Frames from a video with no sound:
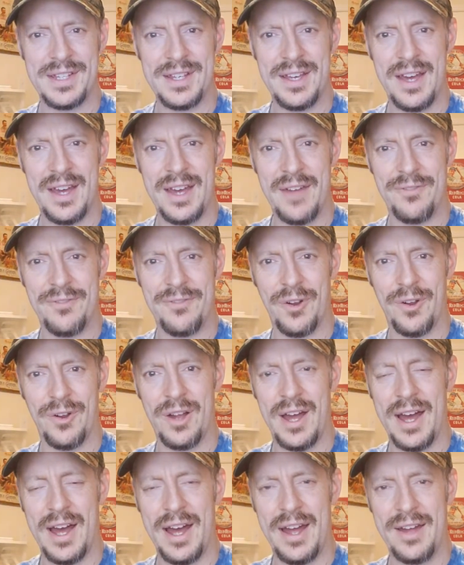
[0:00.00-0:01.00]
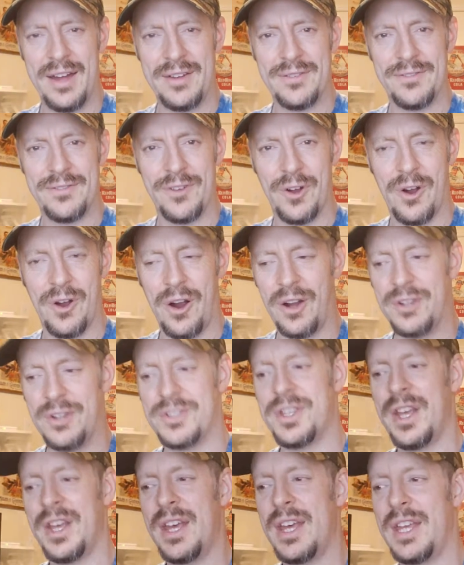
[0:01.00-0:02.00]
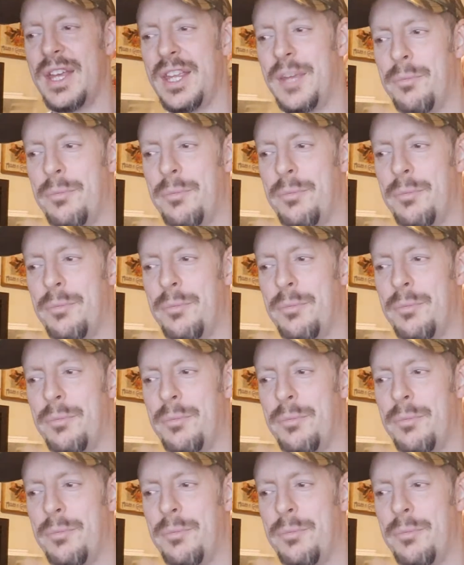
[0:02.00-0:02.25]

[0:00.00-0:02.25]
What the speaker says: For cards, you